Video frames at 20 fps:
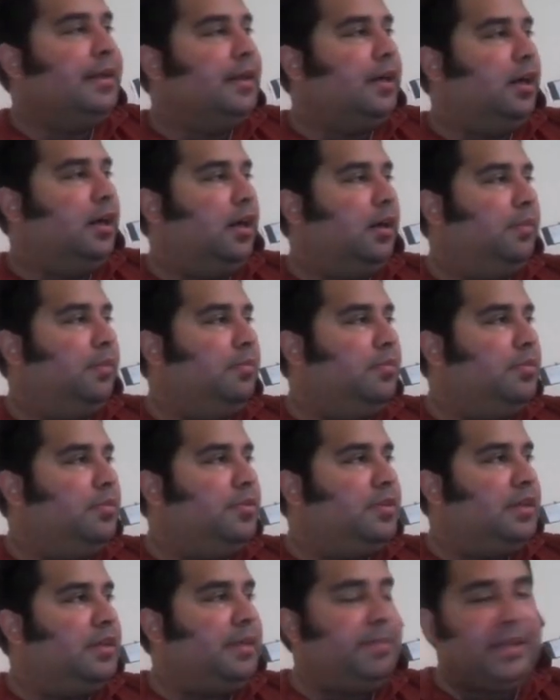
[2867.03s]

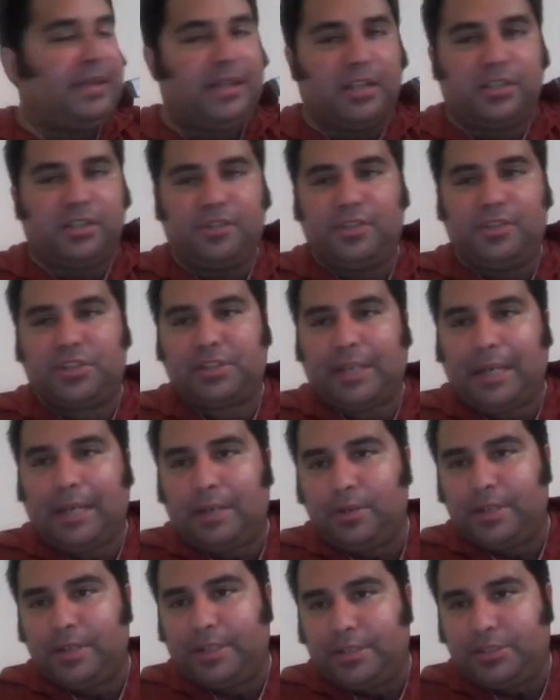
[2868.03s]
And because of this
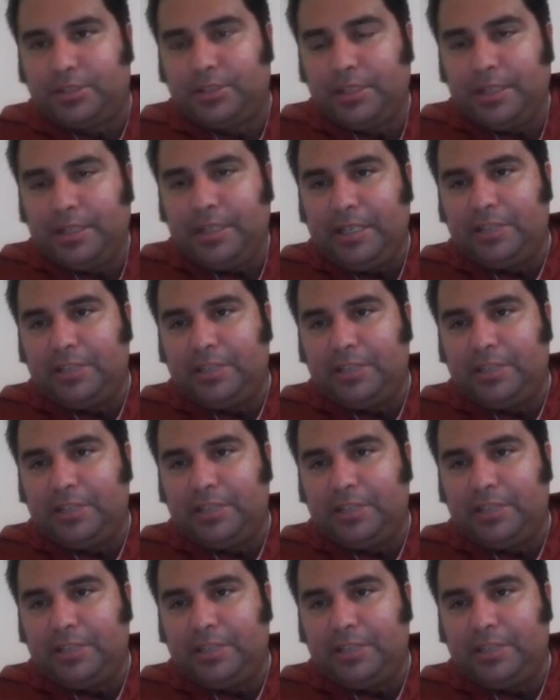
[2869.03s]
cowardice,